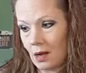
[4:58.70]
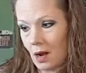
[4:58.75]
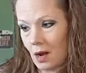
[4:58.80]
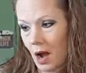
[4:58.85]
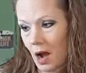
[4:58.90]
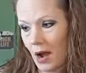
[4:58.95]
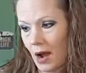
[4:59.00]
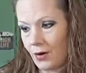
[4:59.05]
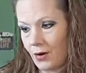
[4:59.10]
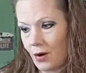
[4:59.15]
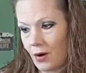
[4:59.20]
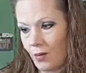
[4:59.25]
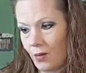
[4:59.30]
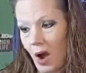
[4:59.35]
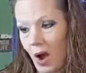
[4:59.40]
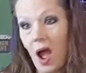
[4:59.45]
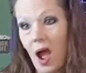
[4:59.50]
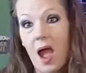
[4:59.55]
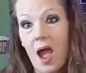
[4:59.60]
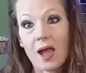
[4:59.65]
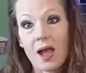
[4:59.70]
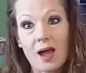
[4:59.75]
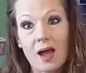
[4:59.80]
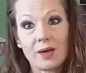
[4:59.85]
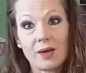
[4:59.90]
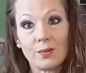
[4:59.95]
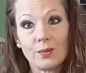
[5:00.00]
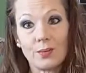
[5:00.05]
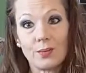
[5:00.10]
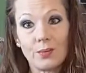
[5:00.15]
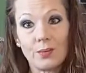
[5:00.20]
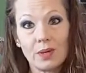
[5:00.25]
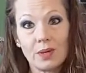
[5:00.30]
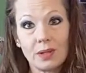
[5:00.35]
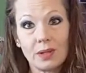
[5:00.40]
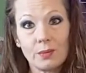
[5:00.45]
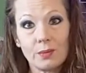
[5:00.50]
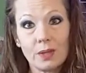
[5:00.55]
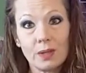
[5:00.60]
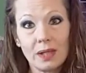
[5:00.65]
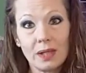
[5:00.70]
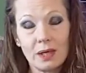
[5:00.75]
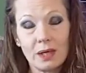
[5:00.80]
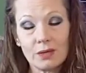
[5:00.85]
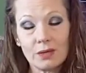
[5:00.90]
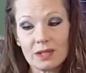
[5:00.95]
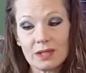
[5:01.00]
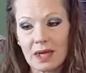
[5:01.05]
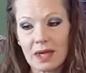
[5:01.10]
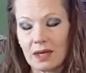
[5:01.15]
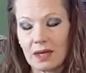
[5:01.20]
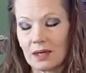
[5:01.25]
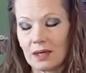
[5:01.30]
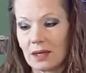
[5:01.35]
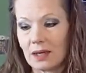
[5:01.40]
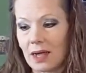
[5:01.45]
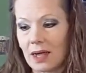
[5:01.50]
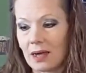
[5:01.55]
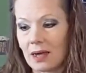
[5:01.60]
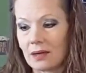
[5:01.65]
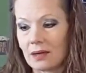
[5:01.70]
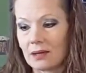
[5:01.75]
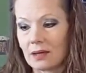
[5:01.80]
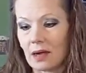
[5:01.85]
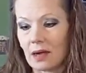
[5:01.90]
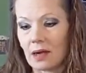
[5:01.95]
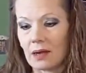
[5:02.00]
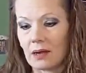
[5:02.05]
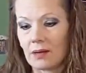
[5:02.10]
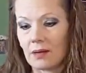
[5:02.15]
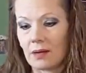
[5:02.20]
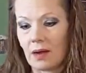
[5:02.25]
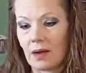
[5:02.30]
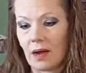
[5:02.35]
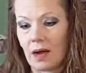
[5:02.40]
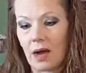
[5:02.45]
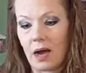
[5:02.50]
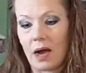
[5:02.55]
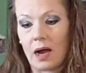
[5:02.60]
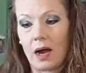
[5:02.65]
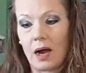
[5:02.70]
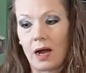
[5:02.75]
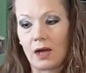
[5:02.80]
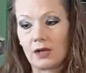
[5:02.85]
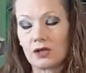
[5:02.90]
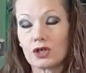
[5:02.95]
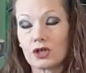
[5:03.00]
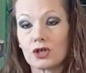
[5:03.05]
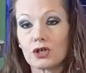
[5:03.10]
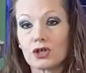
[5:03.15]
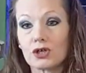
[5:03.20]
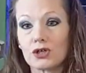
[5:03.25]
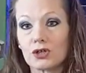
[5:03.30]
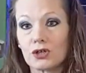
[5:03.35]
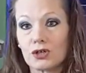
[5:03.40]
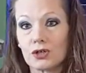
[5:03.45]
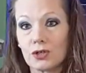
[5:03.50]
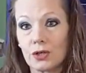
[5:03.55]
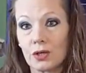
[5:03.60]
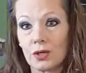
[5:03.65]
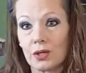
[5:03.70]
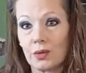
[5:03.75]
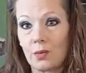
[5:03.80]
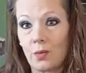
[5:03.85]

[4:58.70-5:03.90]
I don't know, got really, really irritated and understood